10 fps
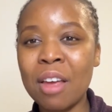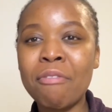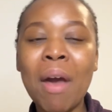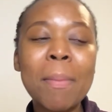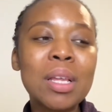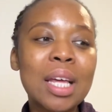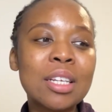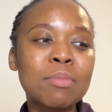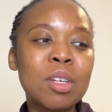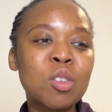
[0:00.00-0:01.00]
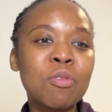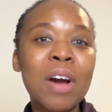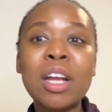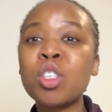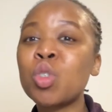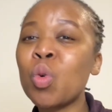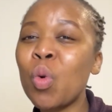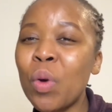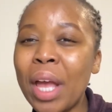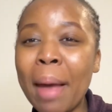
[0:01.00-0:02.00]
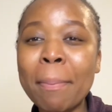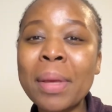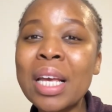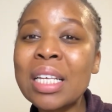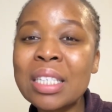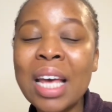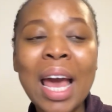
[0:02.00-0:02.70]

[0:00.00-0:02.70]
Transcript: a family that is meant to find joy and peace